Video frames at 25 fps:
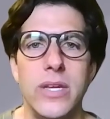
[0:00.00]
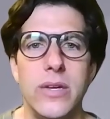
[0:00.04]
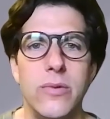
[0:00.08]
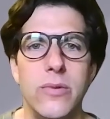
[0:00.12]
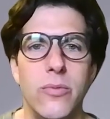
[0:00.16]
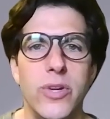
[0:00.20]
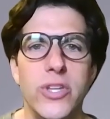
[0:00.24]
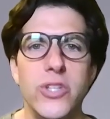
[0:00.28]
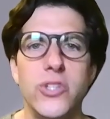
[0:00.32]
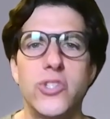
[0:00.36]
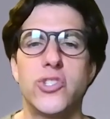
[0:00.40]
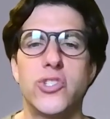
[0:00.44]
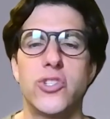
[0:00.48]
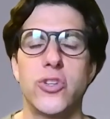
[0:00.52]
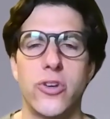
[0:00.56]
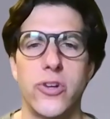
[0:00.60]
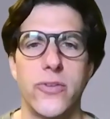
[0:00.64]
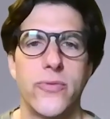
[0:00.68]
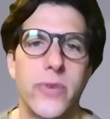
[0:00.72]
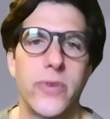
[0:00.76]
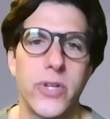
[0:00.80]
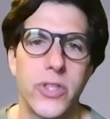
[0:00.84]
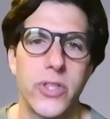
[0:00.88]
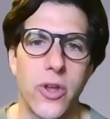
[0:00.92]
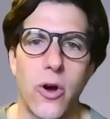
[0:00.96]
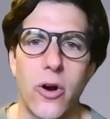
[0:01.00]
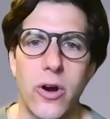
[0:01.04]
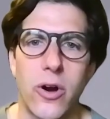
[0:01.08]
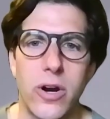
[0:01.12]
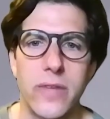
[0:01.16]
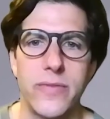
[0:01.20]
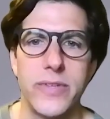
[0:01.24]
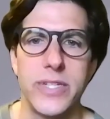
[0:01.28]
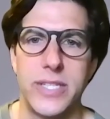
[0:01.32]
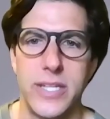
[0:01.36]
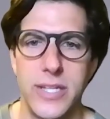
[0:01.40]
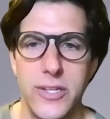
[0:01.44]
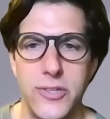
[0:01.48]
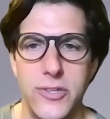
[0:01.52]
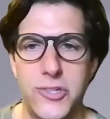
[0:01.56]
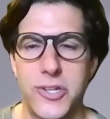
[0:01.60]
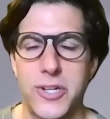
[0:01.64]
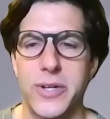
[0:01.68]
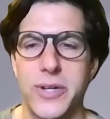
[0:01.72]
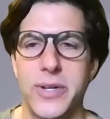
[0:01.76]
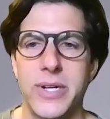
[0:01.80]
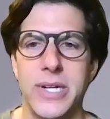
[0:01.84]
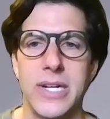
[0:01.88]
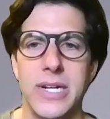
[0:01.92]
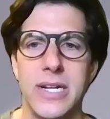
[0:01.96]
we serve with the heart of a
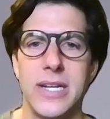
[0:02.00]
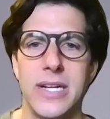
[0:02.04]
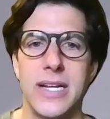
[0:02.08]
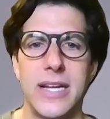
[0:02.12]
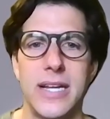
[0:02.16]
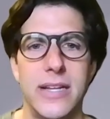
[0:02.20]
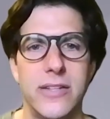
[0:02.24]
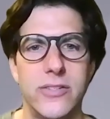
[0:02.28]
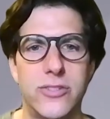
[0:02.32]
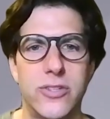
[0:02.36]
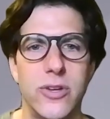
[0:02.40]
teacher.